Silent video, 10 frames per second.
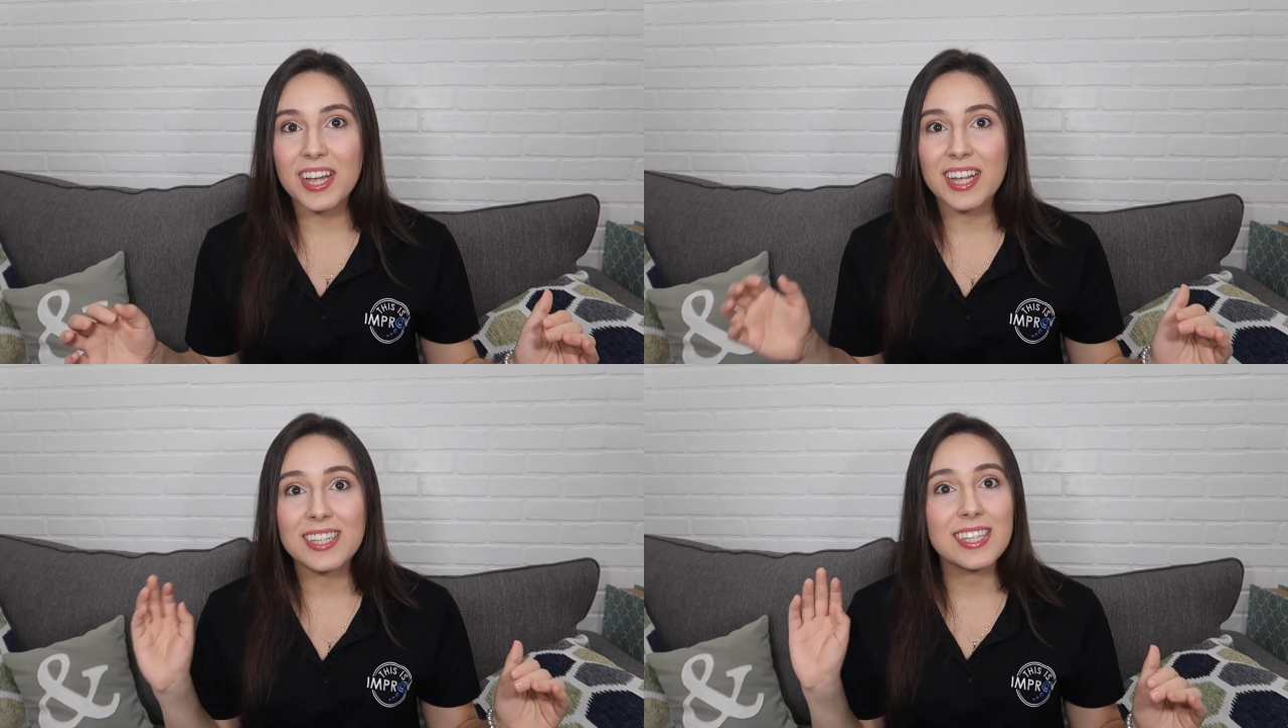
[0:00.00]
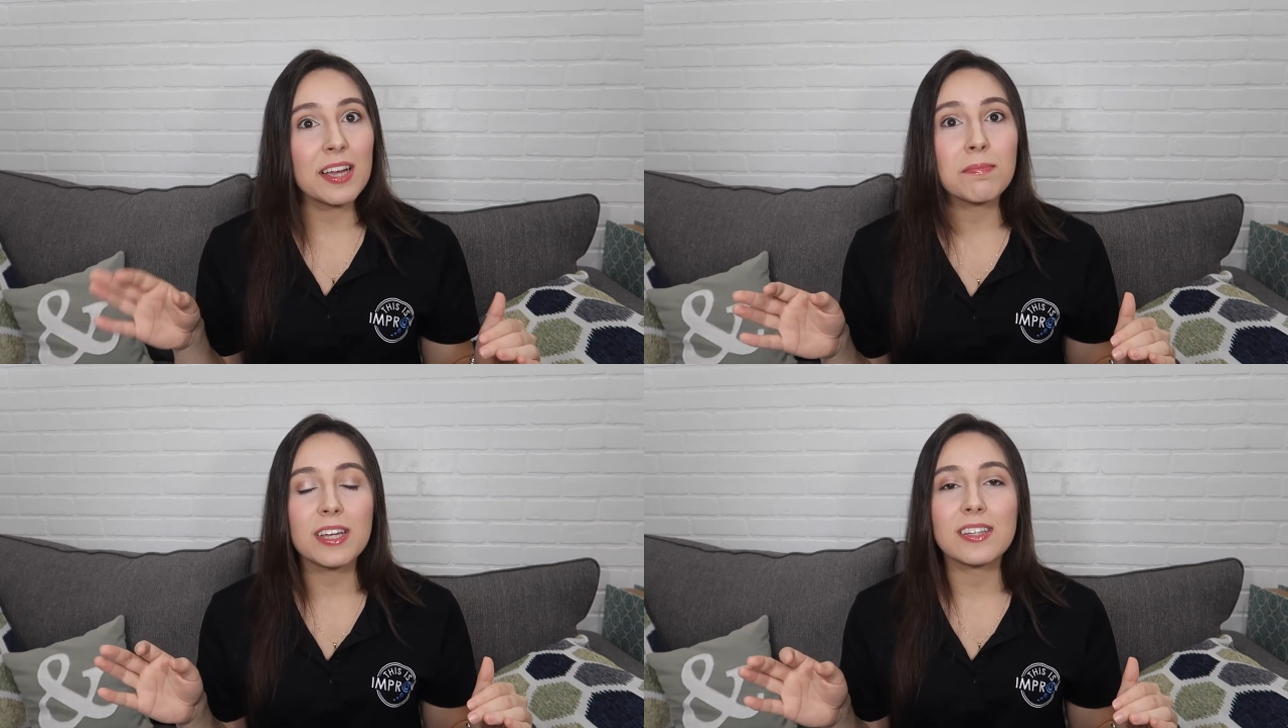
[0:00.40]
and
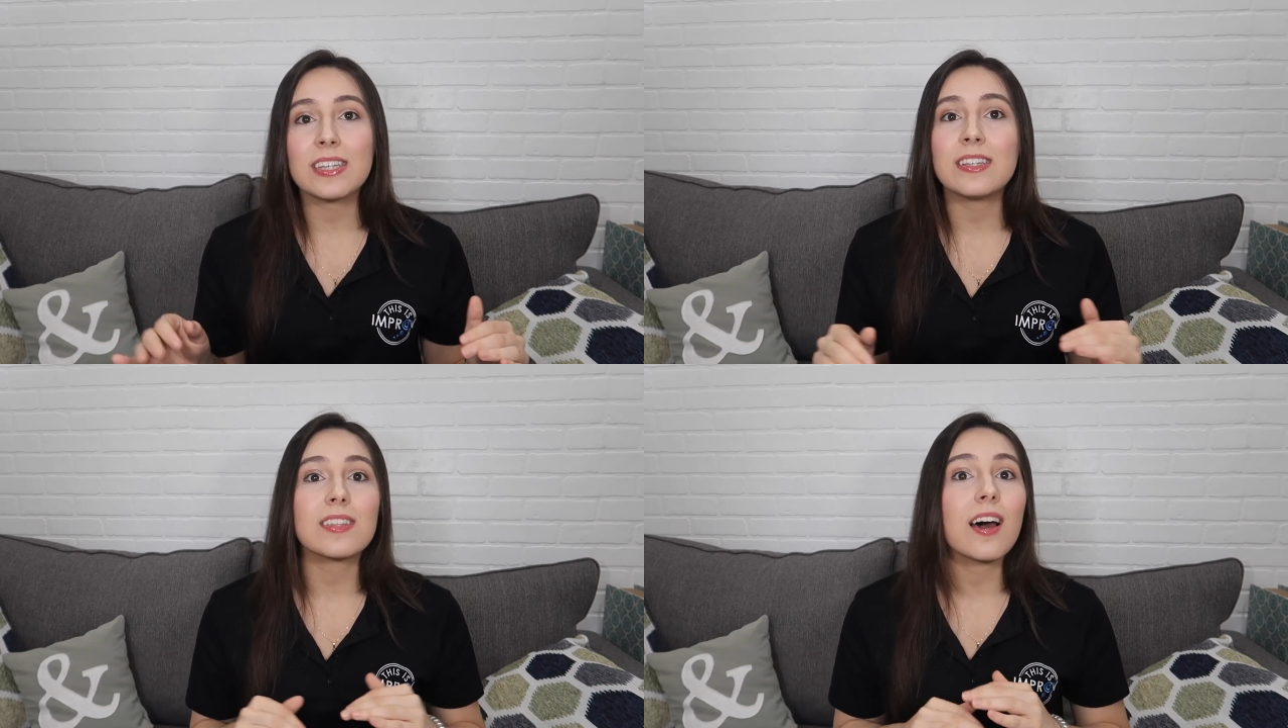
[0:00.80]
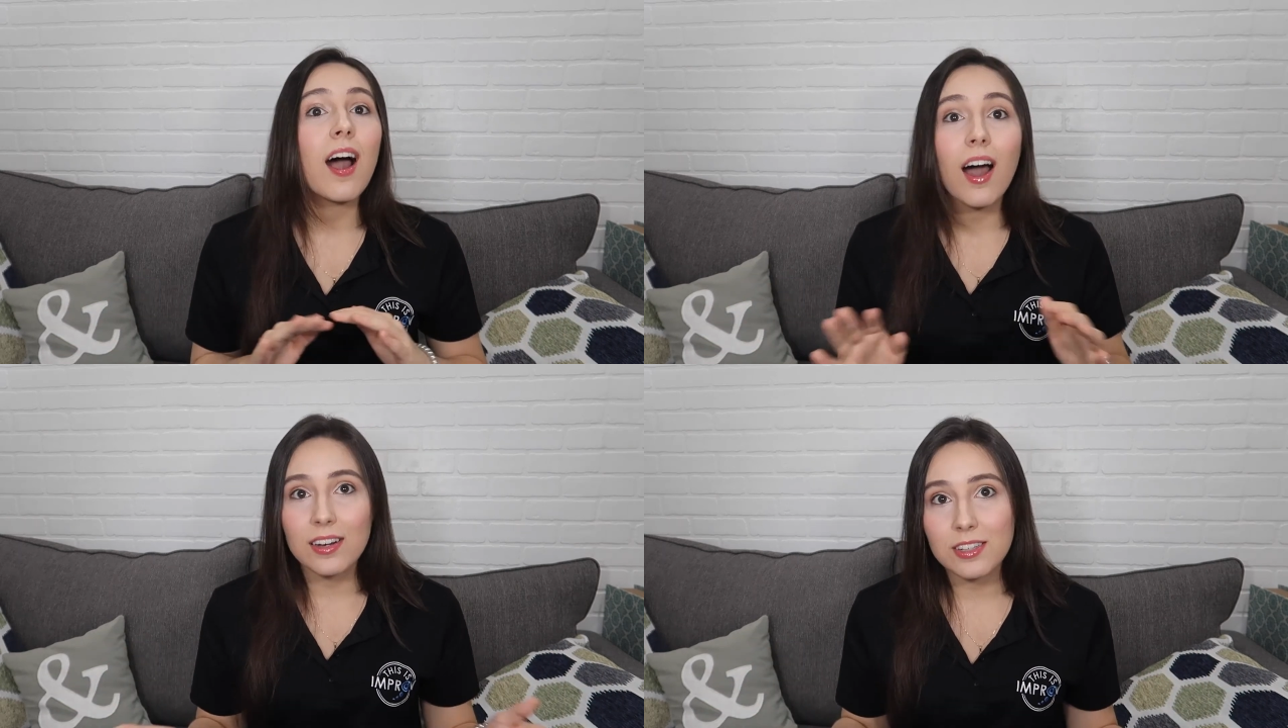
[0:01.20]
Sam thinks he's the
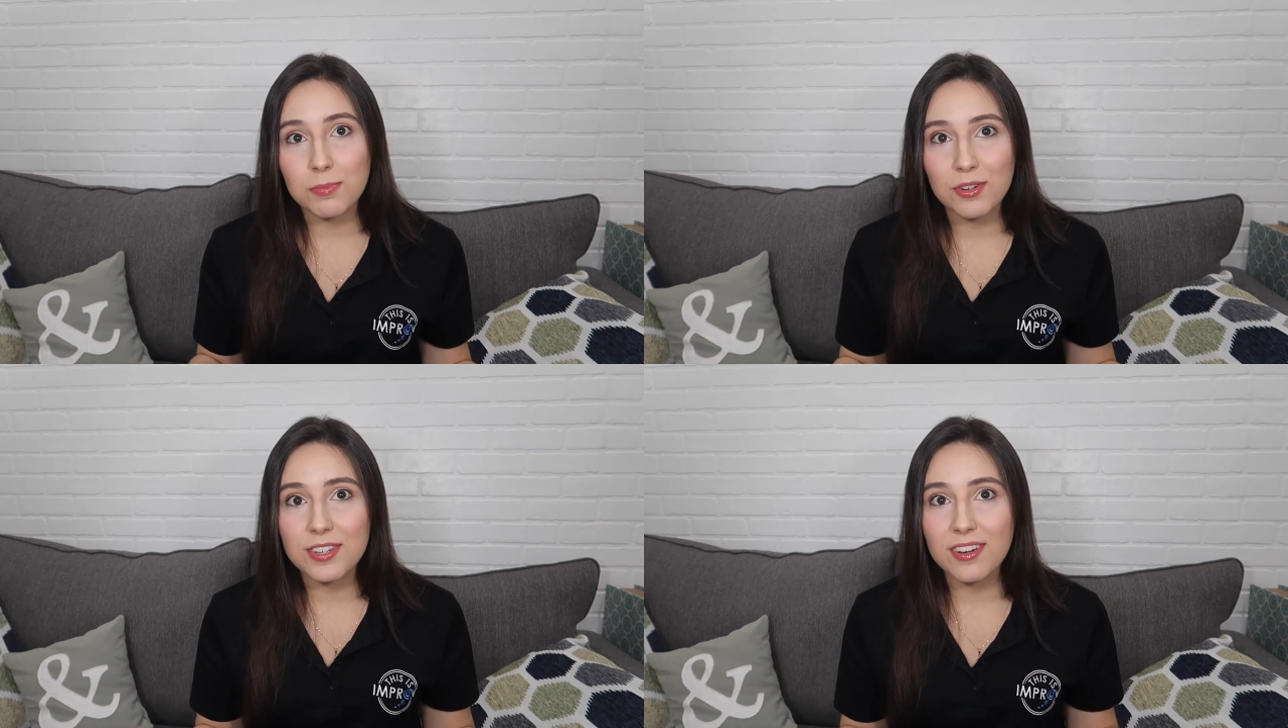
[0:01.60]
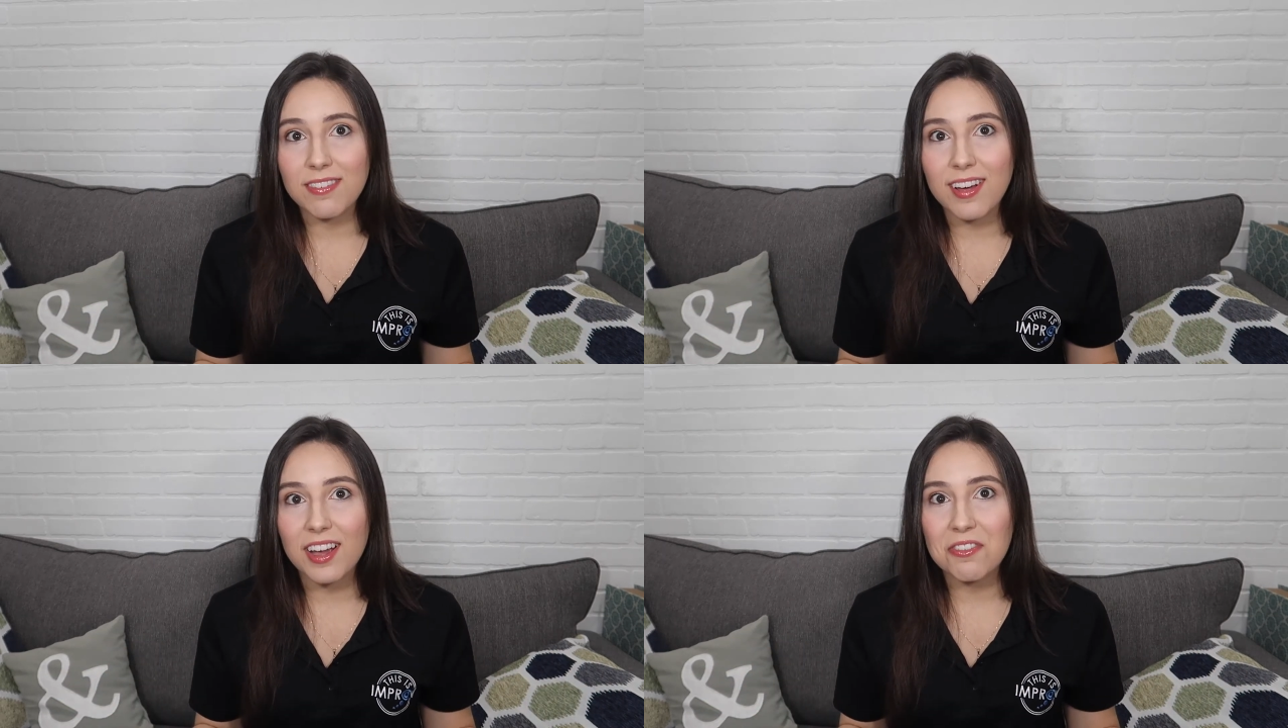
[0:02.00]
hottest person
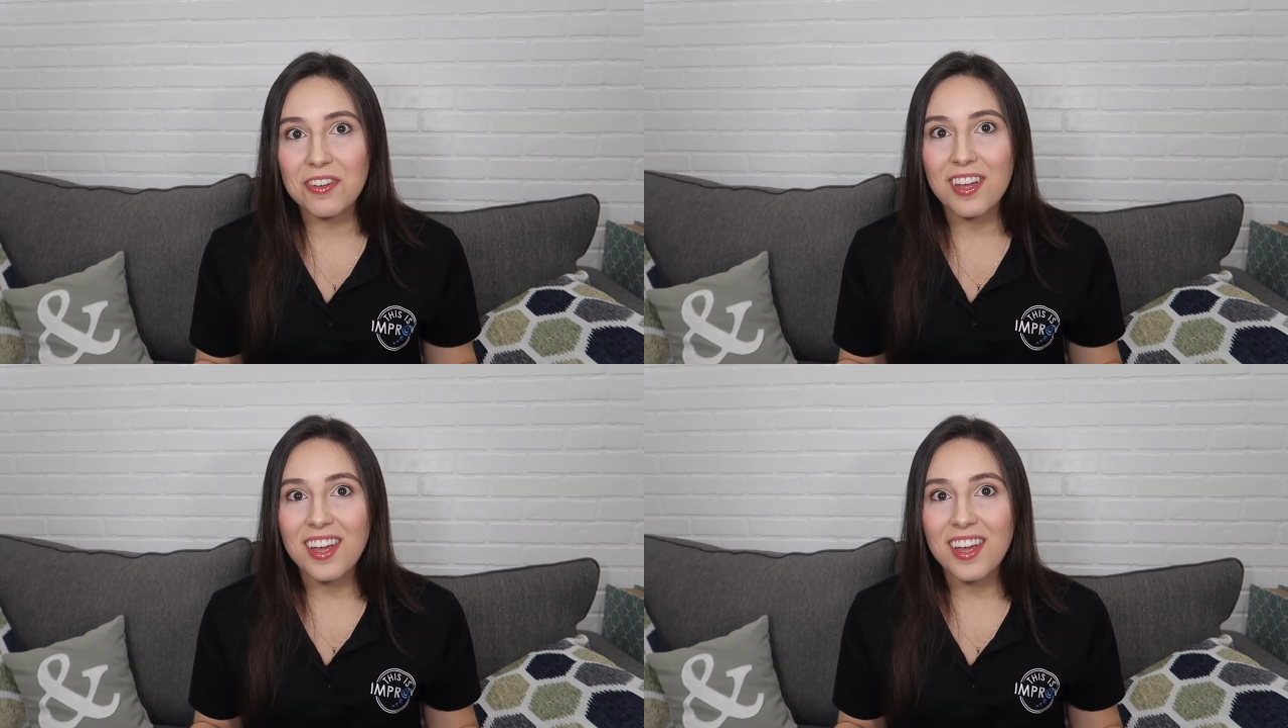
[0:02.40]
alive.